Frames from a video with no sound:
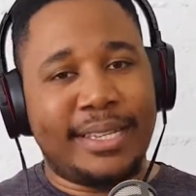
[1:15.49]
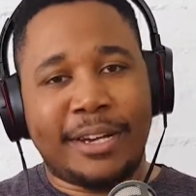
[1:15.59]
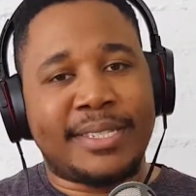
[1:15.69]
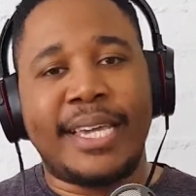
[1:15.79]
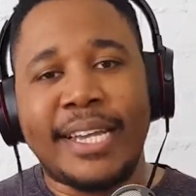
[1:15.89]

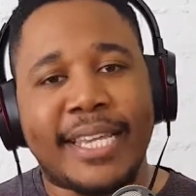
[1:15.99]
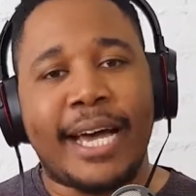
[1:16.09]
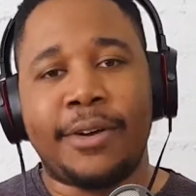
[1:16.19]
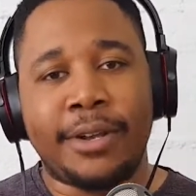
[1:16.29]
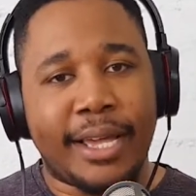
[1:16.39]
sitting
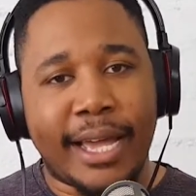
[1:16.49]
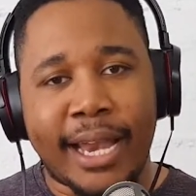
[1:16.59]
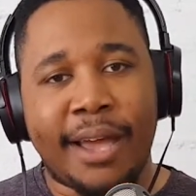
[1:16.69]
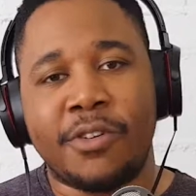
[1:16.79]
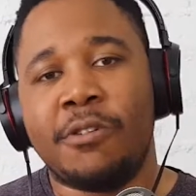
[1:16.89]
down and
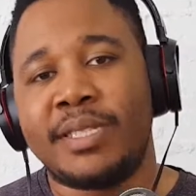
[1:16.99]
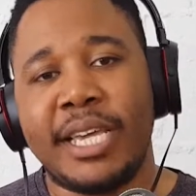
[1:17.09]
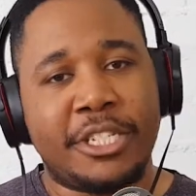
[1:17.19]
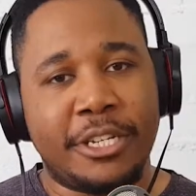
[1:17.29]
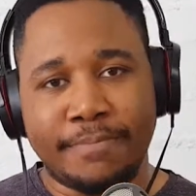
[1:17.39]
having a
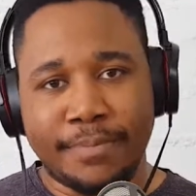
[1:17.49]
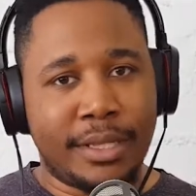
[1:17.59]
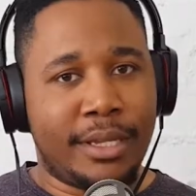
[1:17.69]
conversation.